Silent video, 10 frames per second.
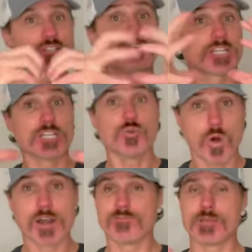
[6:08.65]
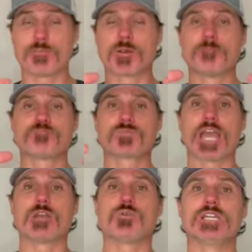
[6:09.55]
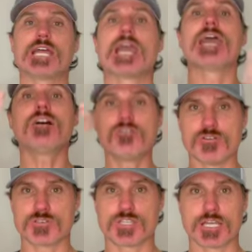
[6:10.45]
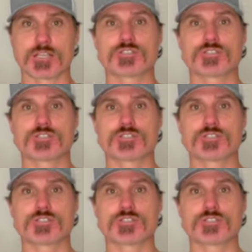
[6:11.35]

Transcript: Turning it into water vapor, and we inhale those things.